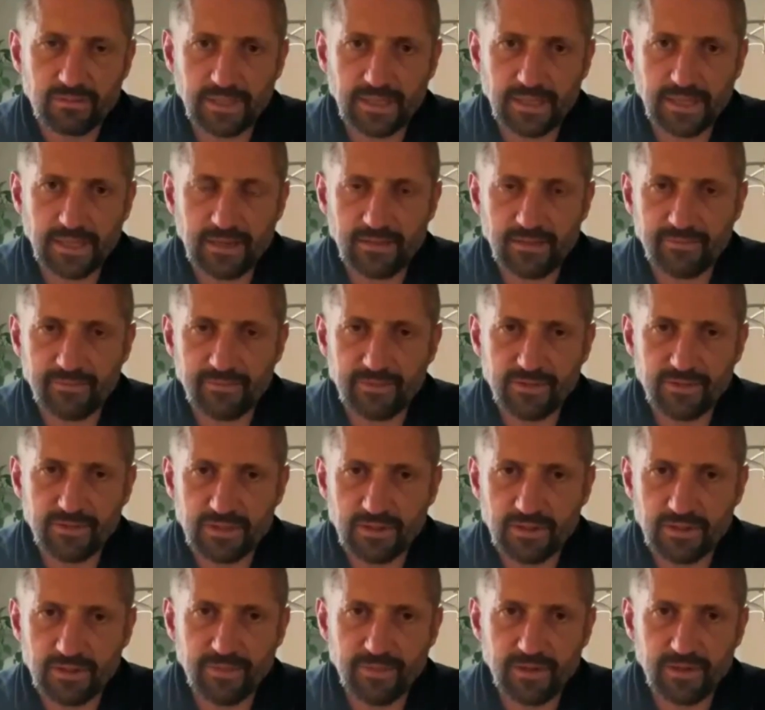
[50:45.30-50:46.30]
like any of
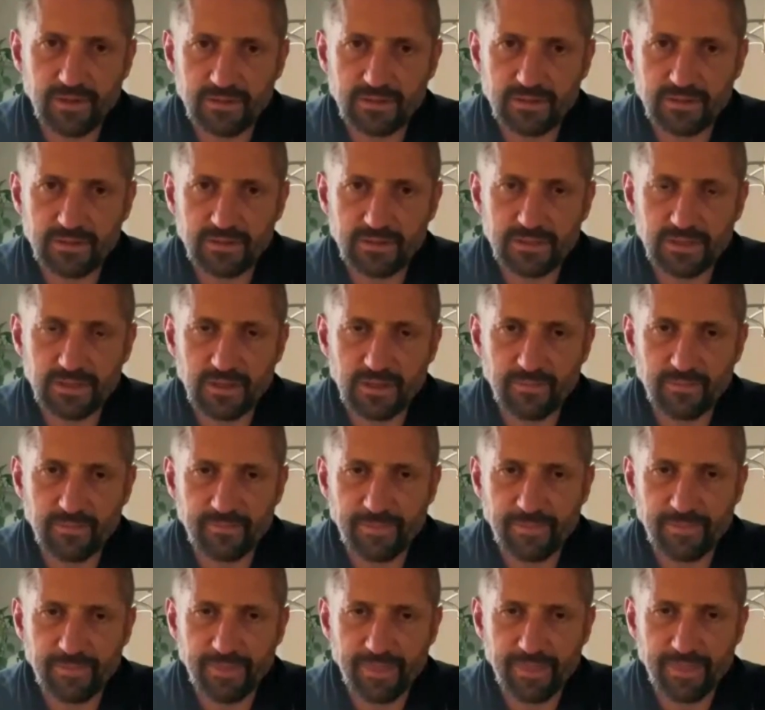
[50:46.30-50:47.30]
those nut butters,
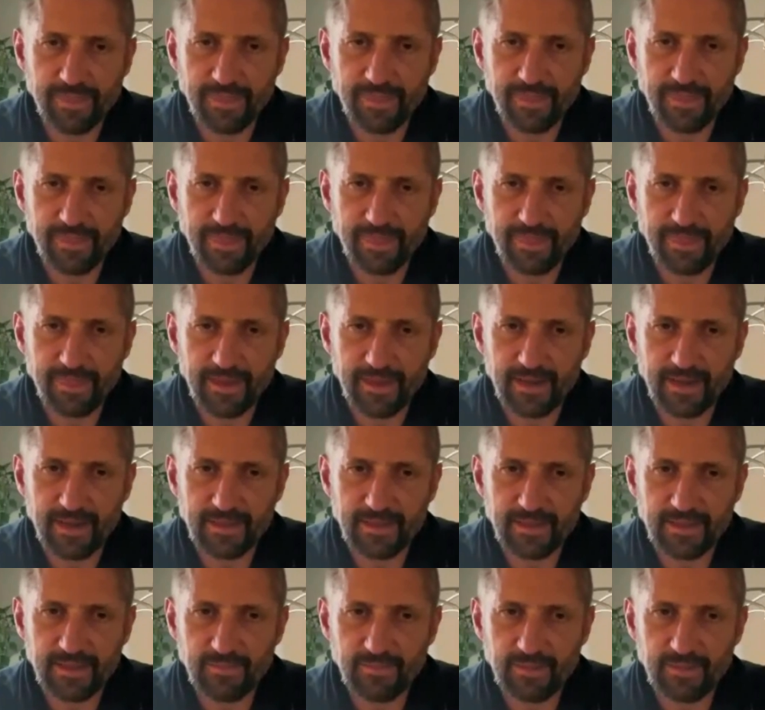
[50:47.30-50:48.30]
then I
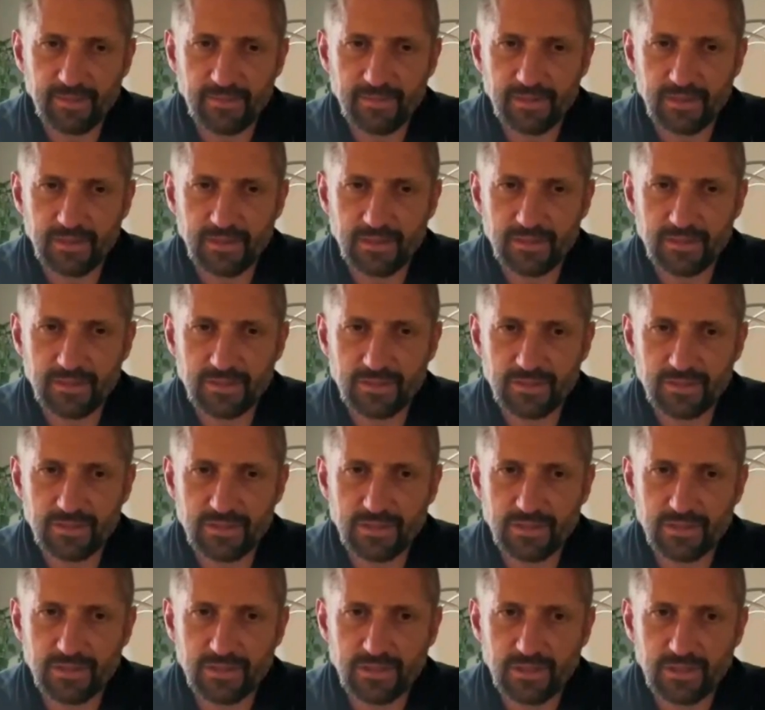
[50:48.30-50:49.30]
think maybe
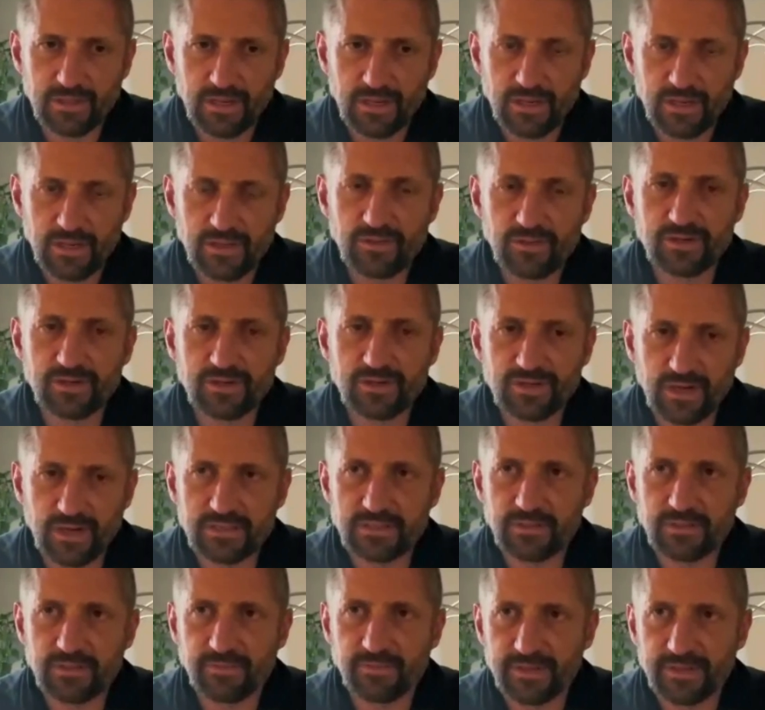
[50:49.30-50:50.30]
just you could try
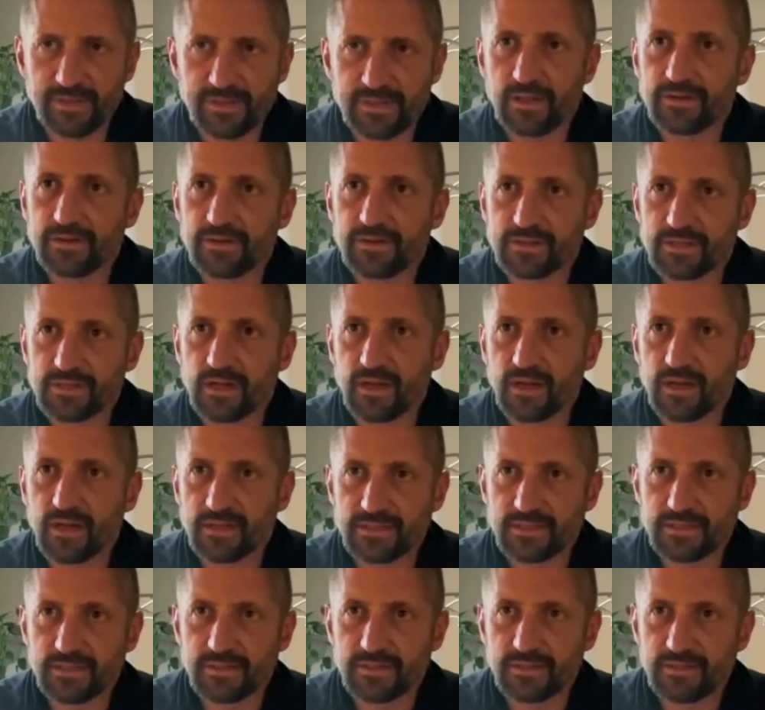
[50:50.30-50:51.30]
some of these other
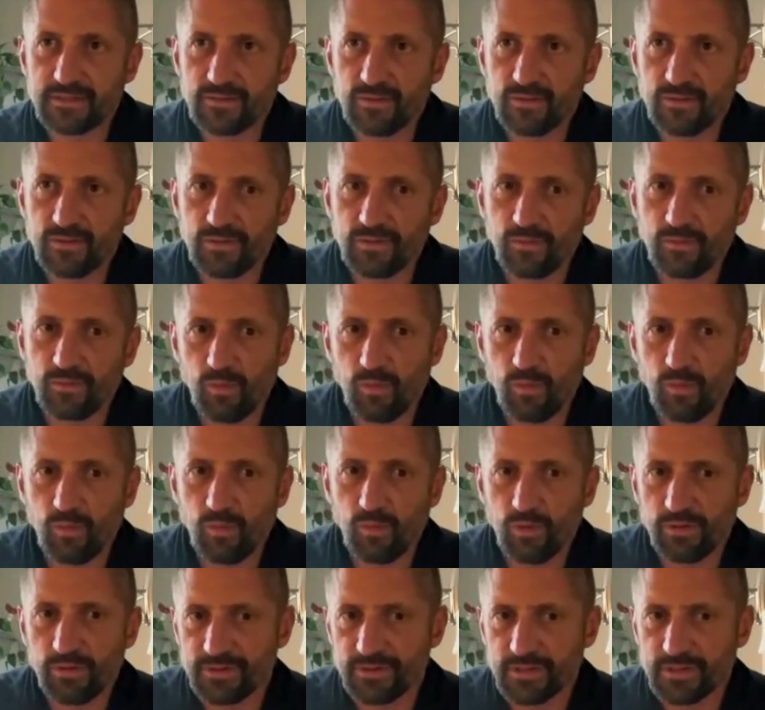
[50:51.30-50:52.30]
sauces, because there's a whole
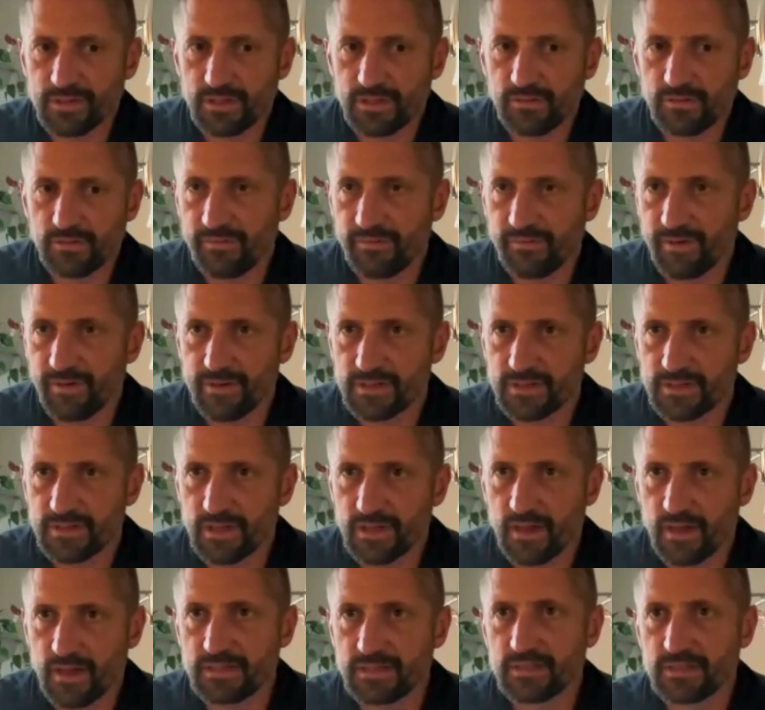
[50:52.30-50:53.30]
world or slew of other
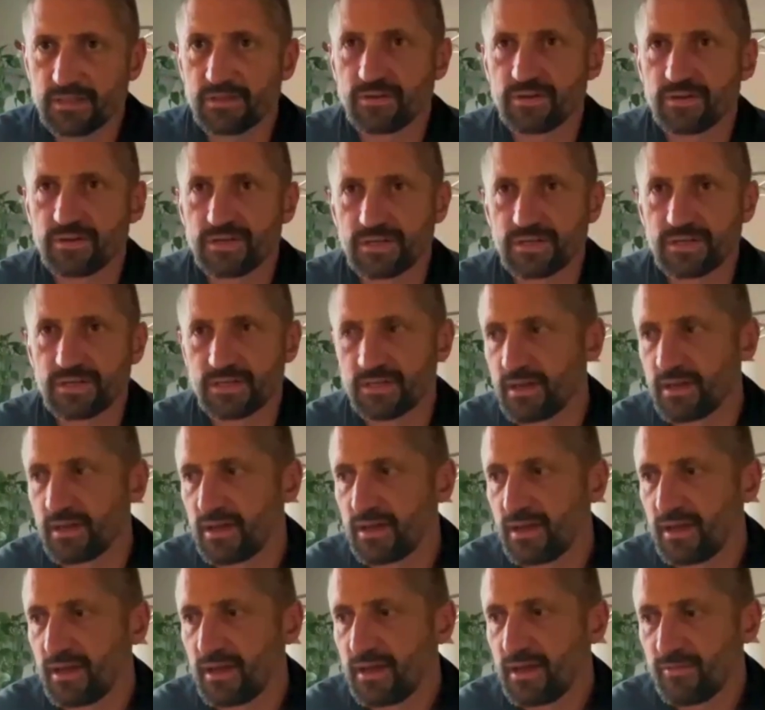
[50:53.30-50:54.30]
sauces you could just
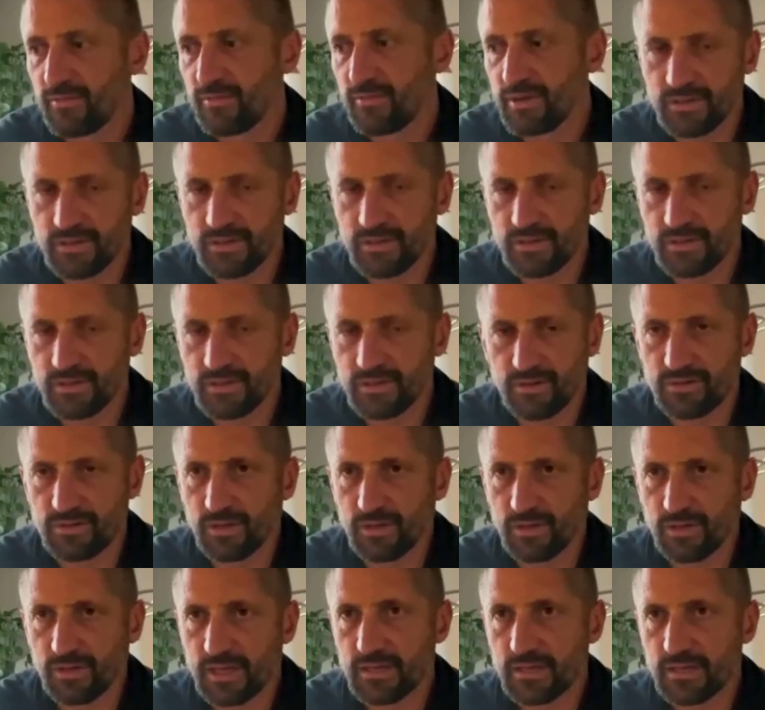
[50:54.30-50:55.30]
research
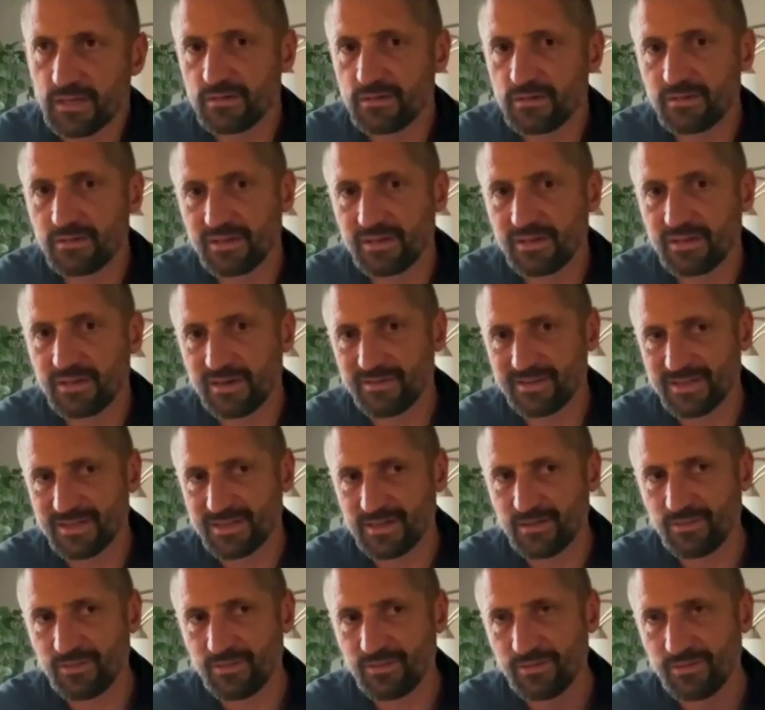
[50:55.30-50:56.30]
or look into that are
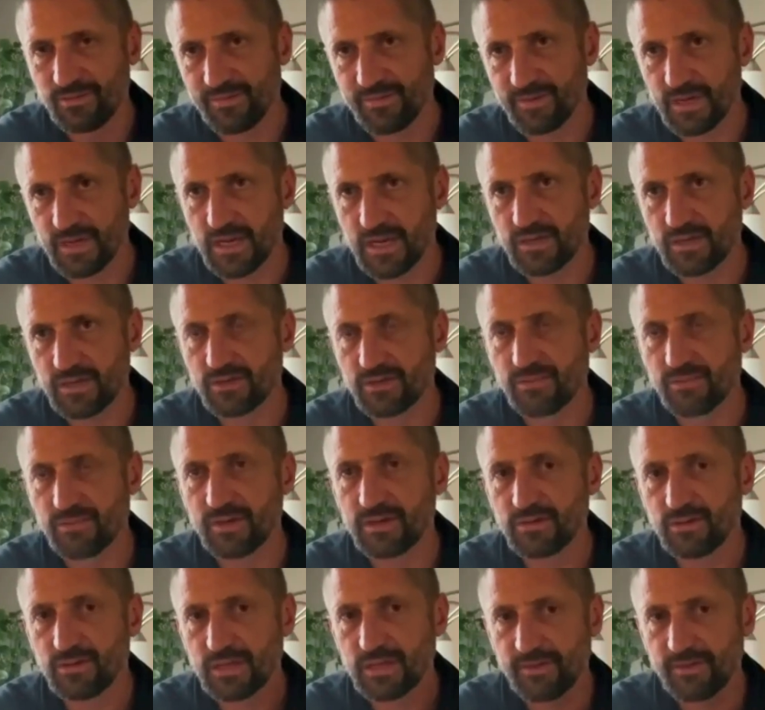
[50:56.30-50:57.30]
just a whole different nature. But
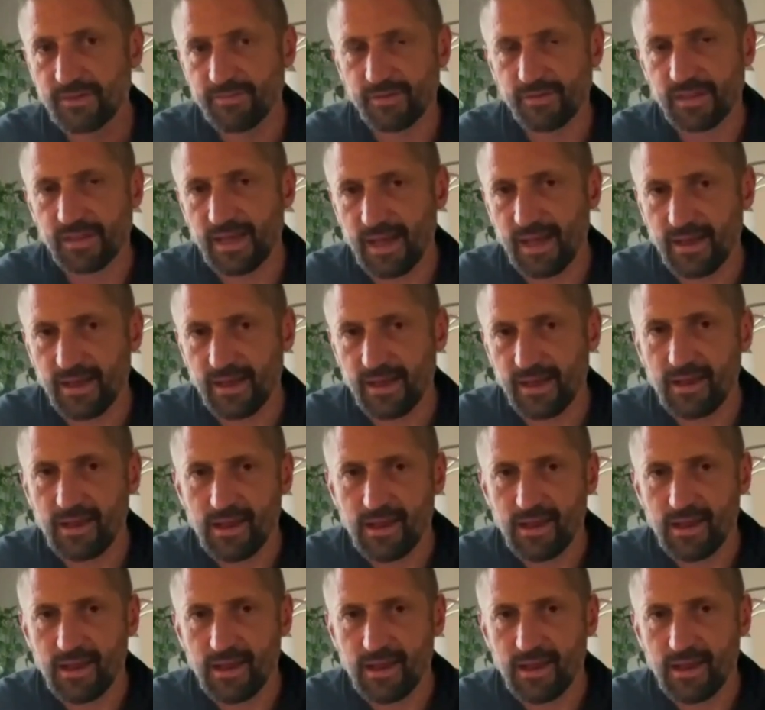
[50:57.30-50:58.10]
I do think for that